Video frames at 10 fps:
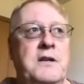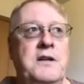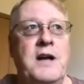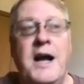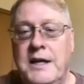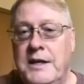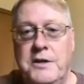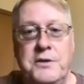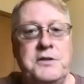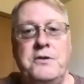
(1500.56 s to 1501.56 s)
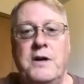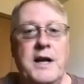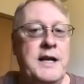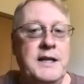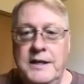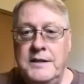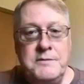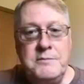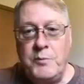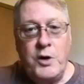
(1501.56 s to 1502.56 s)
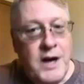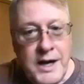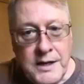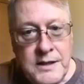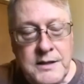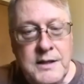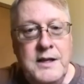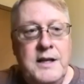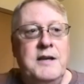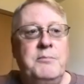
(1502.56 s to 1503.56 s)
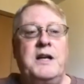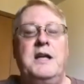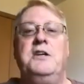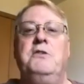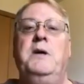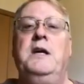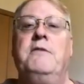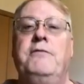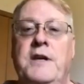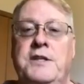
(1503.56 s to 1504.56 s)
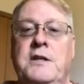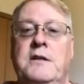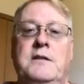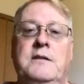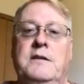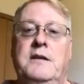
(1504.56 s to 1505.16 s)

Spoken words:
You're not going to go score 90 in Moraga, but can you be efficient?